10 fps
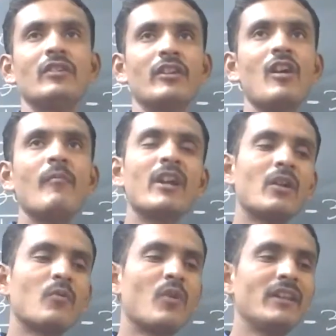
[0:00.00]

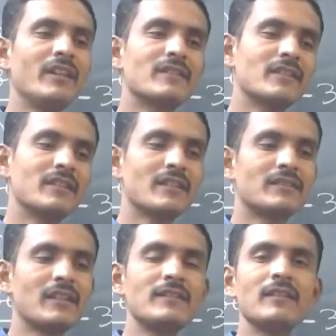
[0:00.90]
denominator 1 is in
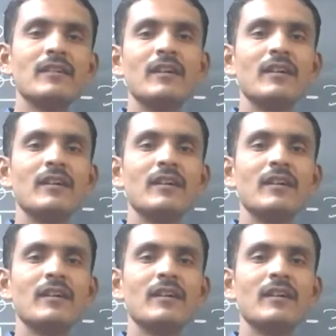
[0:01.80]
the cells.